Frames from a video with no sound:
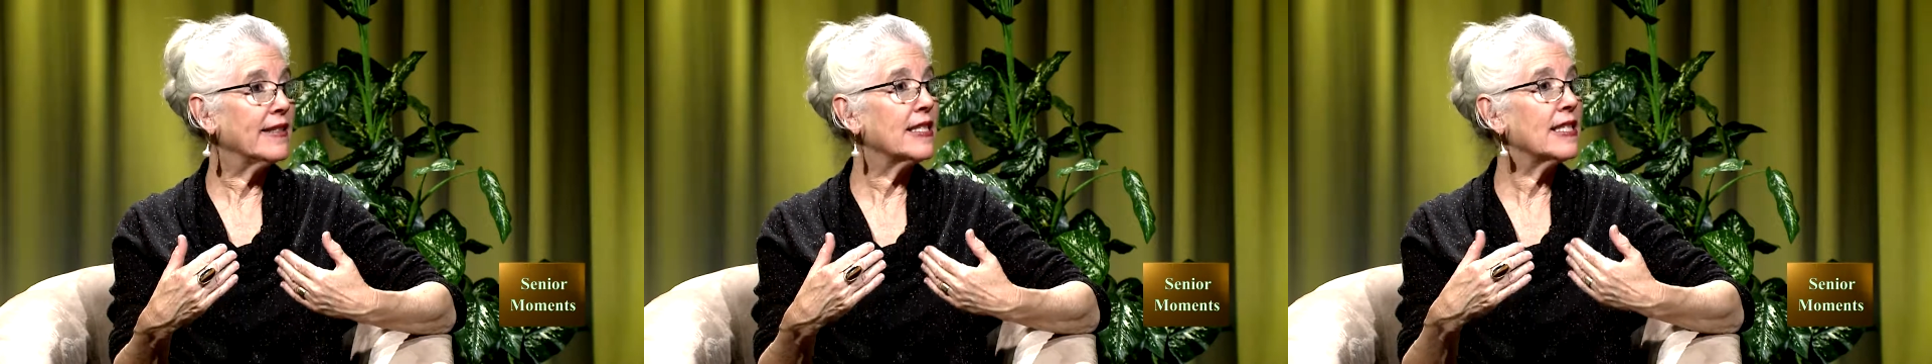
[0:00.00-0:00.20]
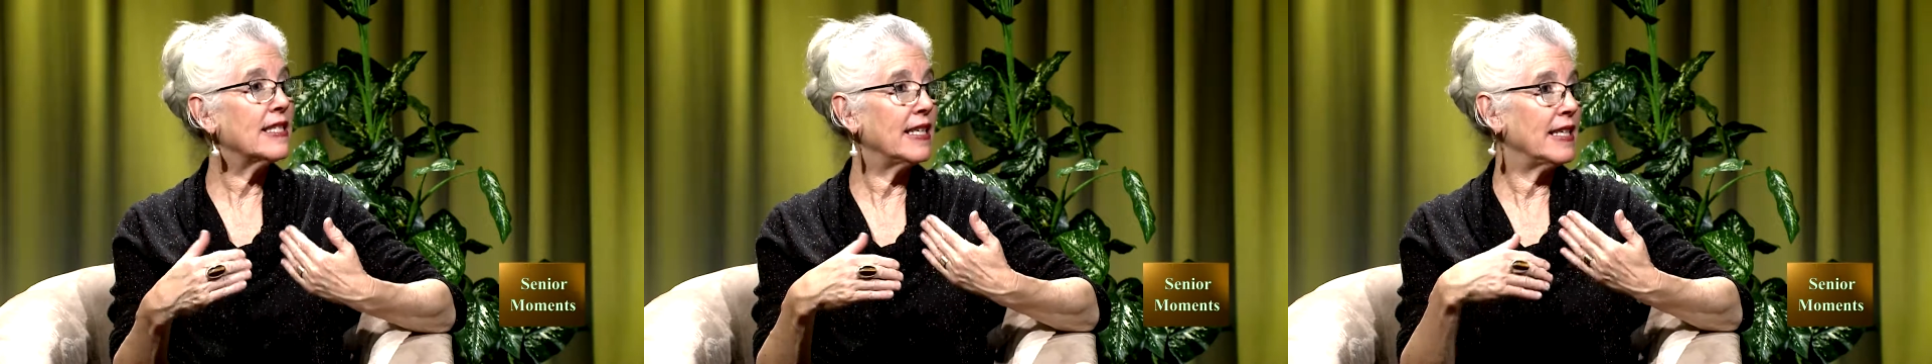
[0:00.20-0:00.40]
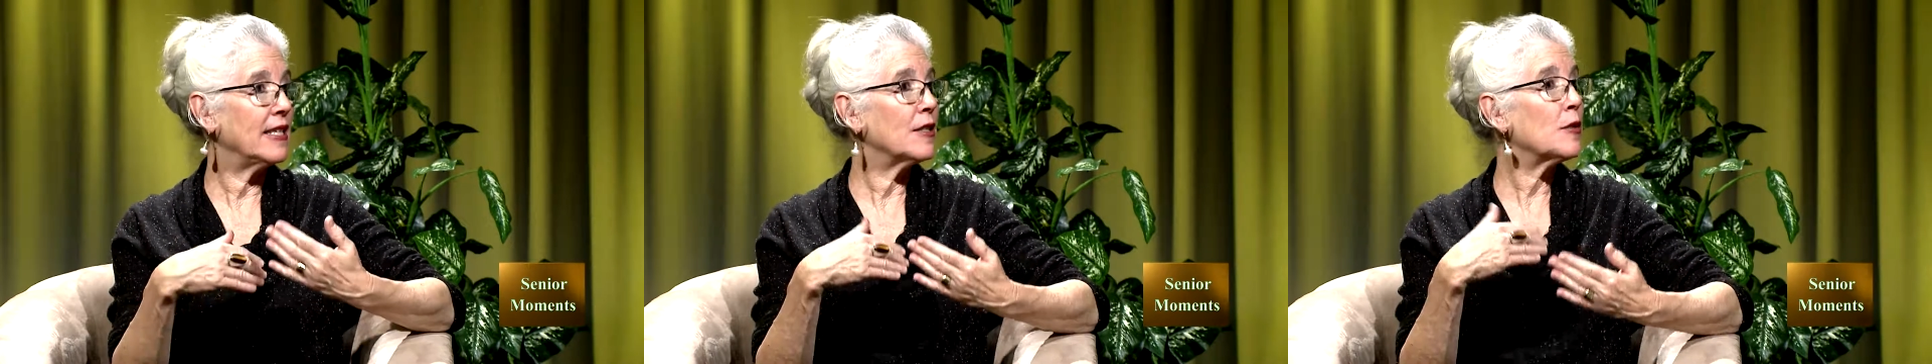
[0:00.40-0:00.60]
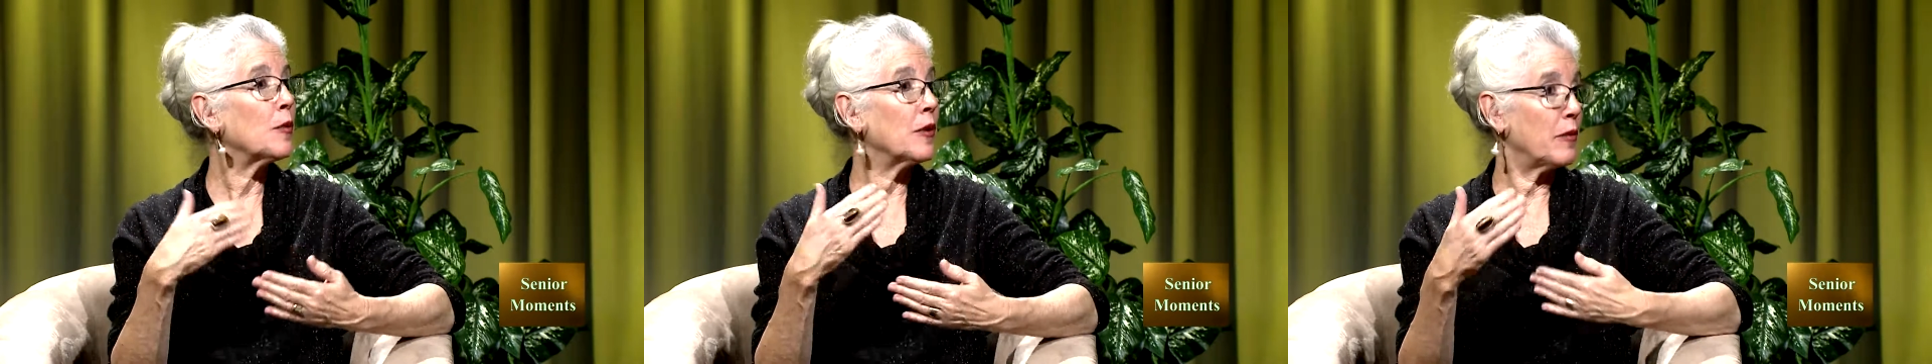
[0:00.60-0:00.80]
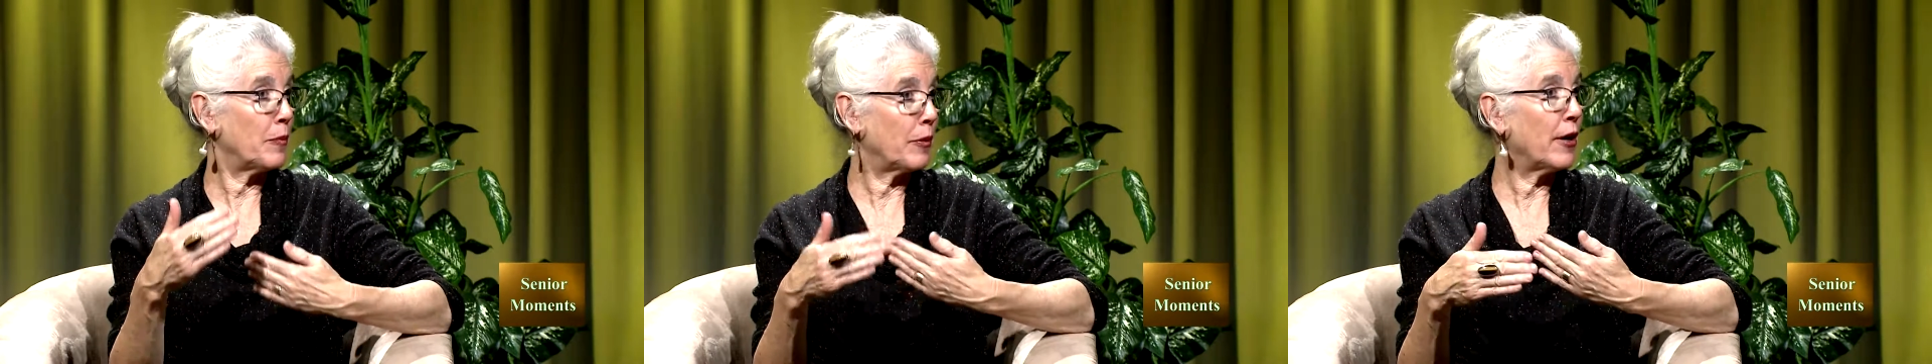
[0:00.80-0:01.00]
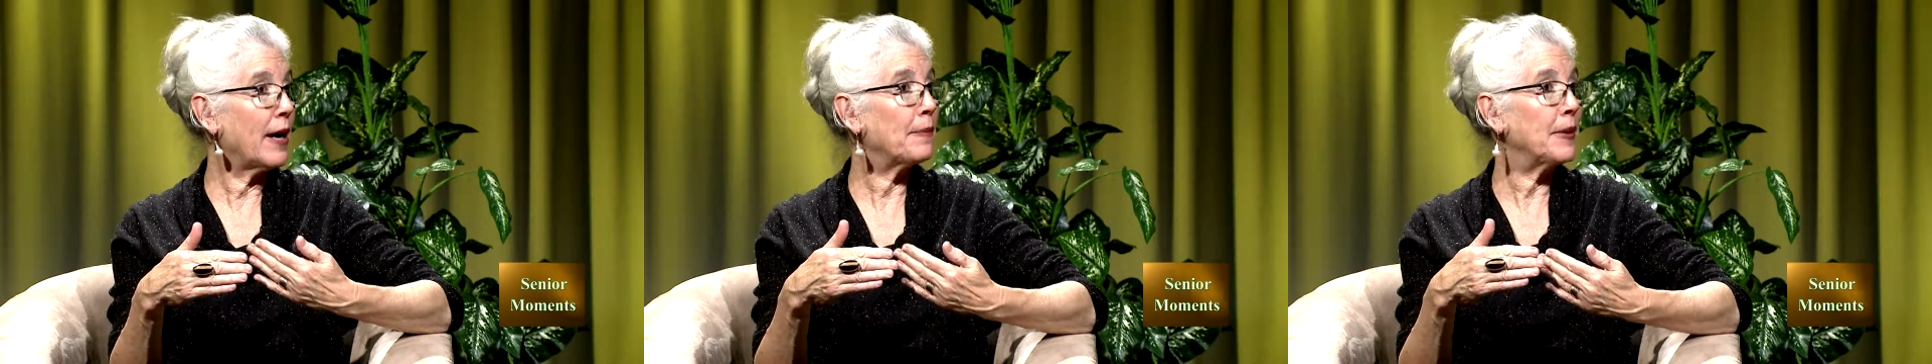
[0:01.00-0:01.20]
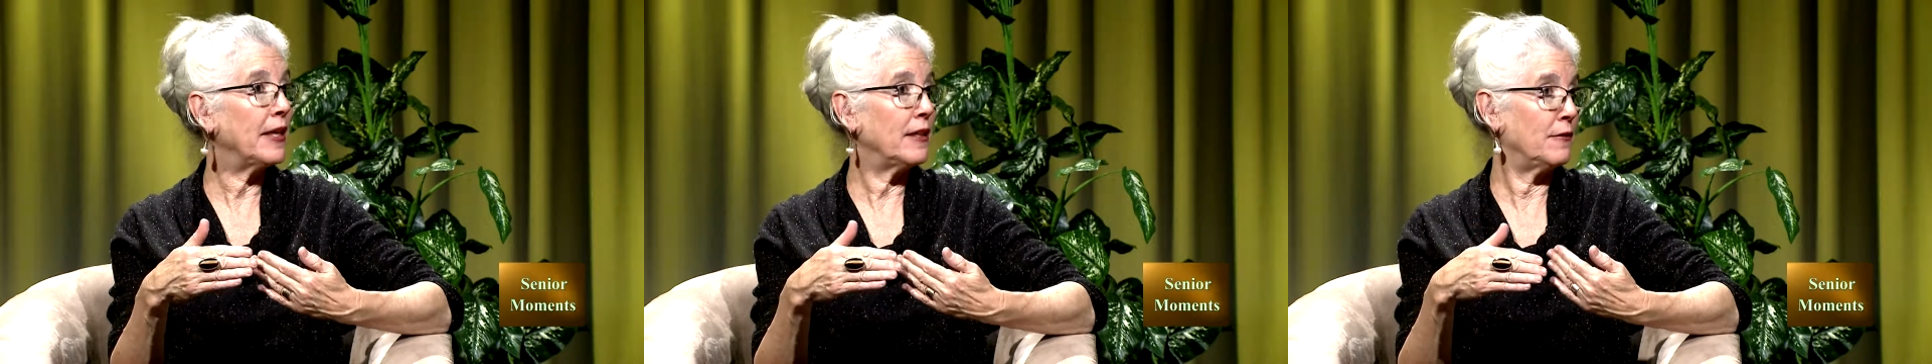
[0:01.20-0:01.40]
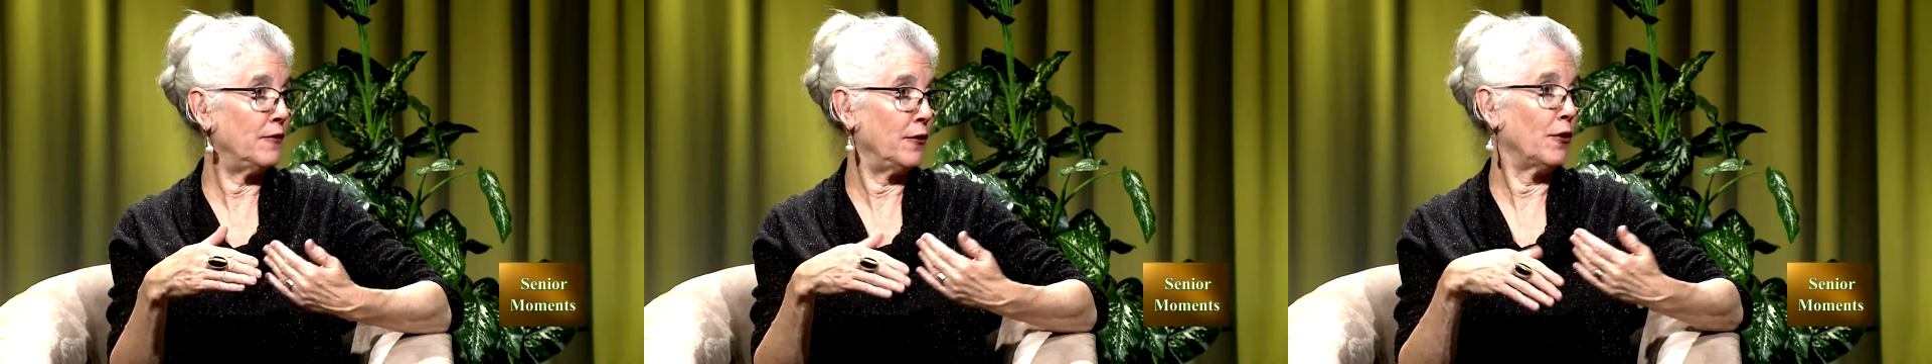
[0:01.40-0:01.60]
the scenes with
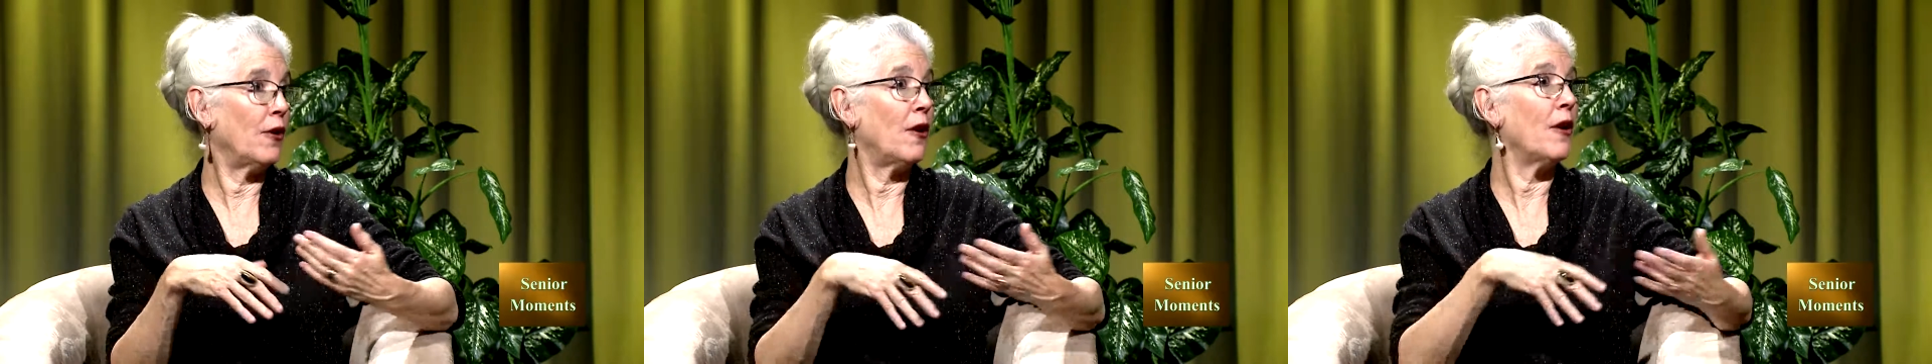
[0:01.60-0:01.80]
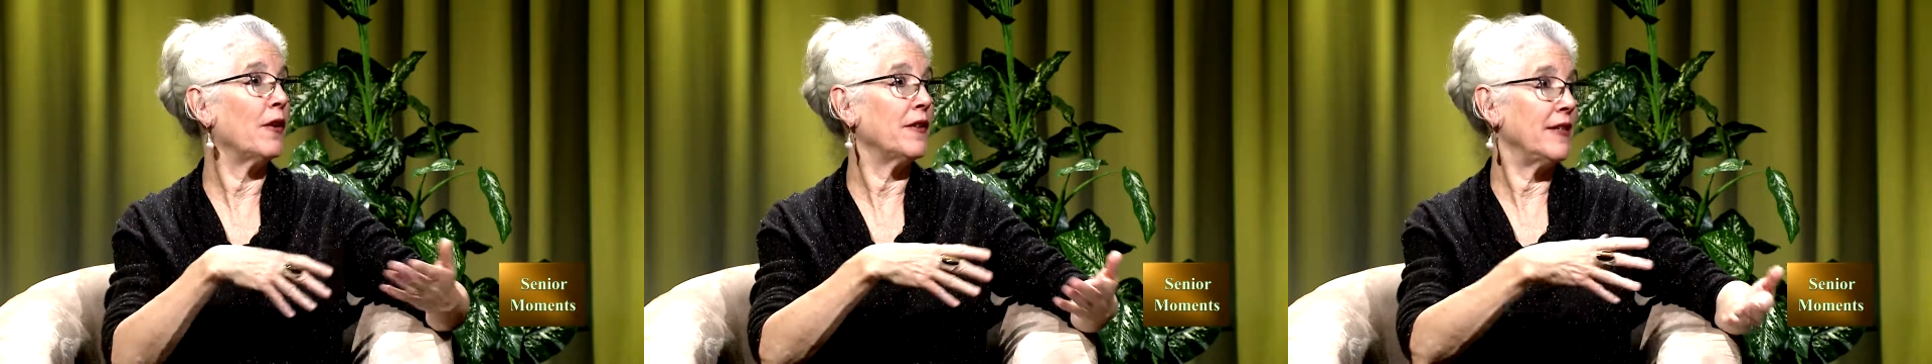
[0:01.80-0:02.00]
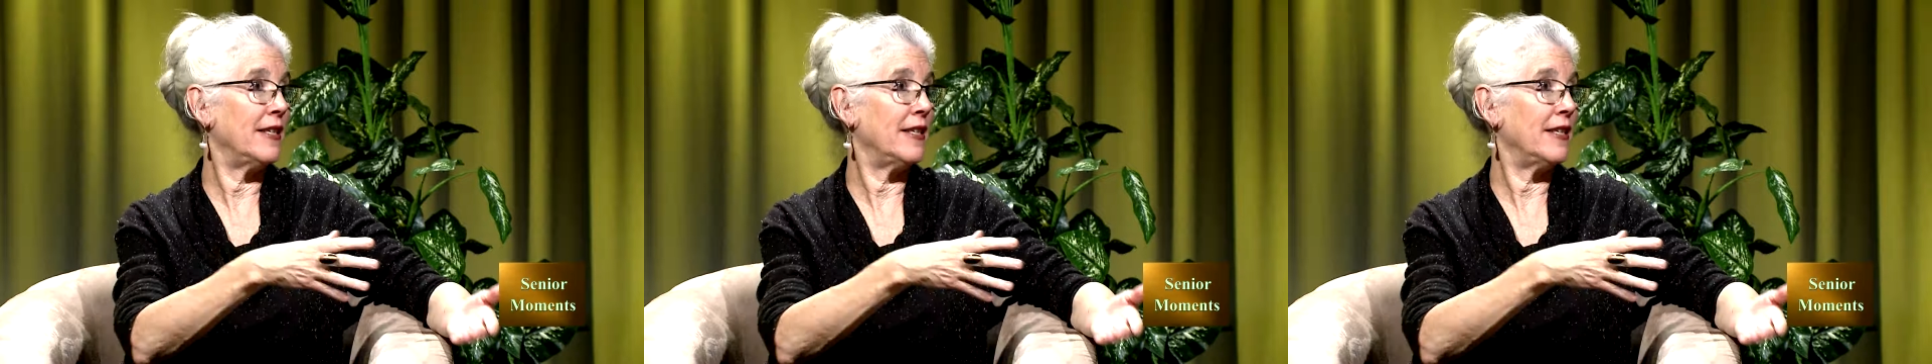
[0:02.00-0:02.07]
prepping for all